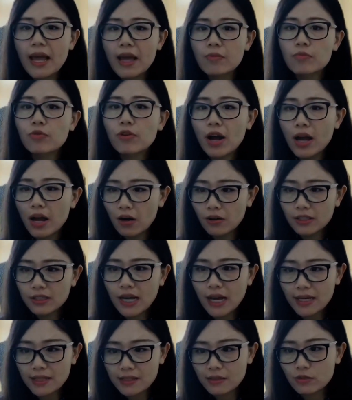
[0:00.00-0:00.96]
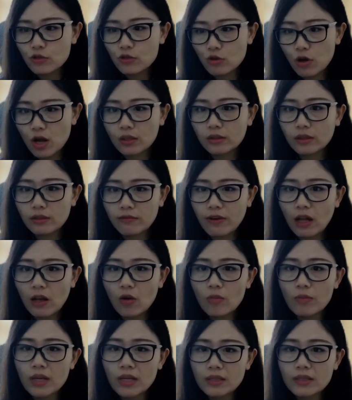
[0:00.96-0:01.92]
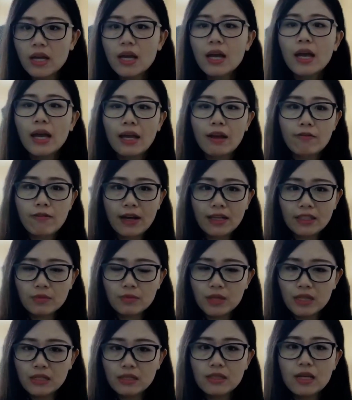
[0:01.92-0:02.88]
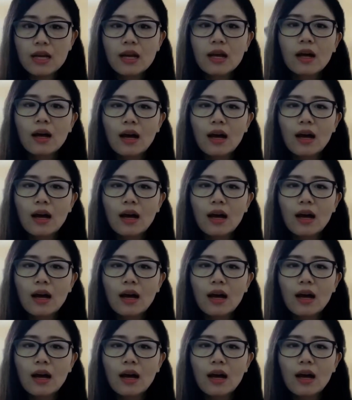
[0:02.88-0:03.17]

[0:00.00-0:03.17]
and prioritizing drug development investments.